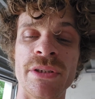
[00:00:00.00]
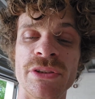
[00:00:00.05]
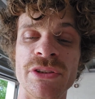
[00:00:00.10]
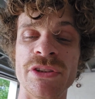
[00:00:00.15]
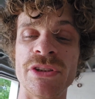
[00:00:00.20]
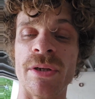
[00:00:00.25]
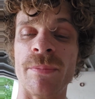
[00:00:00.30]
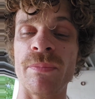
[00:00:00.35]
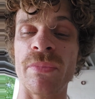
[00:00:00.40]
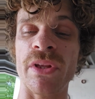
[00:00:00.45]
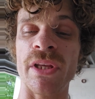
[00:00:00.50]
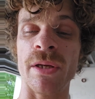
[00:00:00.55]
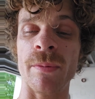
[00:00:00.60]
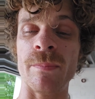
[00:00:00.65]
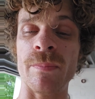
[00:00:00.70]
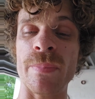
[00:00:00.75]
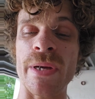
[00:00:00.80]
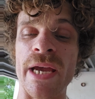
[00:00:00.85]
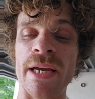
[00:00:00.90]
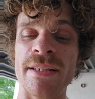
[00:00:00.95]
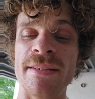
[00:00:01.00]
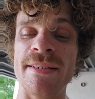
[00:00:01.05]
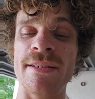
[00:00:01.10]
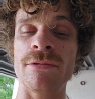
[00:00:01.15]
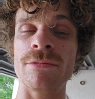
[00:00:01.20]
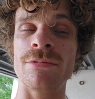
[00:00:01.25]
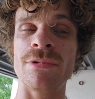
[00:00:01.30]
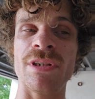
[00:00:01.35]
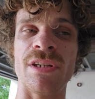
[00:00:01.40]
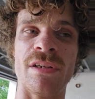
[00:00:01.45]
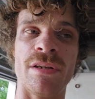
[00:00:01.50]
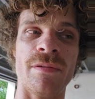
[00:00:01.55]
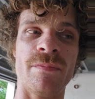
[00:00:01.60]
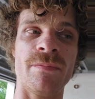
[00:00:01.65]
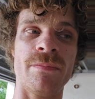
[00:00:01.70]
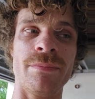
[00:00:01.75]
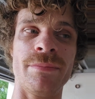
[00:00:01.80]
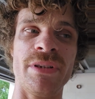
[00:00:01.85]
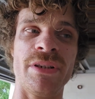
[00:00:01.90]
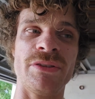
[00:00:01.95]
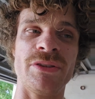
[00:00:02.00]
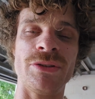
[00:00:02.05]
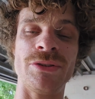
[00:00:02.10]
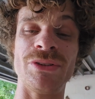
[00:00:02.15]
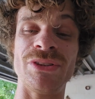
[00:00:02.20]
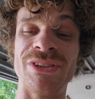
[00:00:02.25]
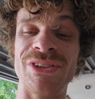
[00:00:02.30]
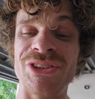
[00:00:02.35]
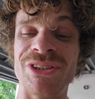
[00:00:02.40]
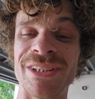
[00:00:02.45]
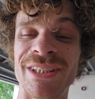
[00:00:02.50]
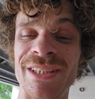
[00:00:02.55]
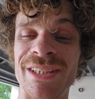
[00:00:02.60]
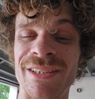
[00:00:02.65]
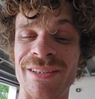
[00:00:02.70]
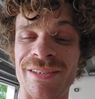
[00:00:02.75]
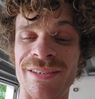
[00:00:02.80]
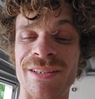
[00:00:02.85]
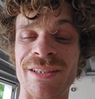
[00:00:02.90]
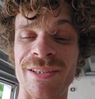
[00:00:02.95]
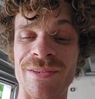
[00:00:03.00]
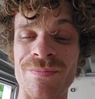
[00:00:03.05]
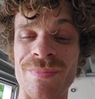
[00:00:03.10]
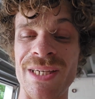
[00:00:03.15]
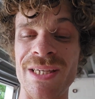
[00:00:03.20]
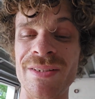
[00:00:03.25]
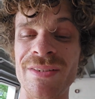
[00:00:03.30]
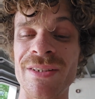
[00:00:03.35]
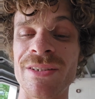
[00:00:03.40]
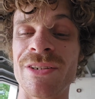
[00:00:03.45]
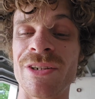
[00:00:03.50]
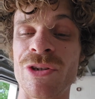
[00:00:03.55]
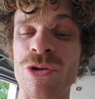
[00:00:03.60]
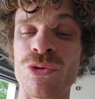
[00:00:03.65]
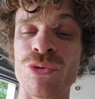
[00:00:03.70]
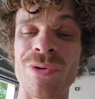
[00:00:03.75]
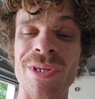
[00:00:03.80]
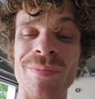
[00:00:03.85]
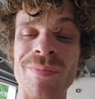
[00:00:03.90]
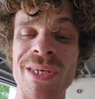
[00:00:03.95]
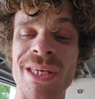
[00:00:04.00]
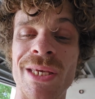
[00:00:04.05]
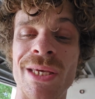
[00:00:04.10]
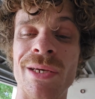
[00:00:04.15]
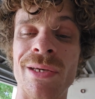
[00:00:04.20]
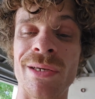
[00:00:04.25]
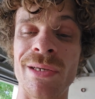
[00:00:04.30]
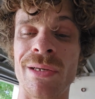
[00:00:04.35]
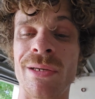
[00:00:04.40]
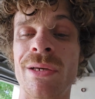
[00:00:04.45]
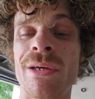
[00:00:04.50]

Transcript: something bacteria, because you see it like makes like a creamy,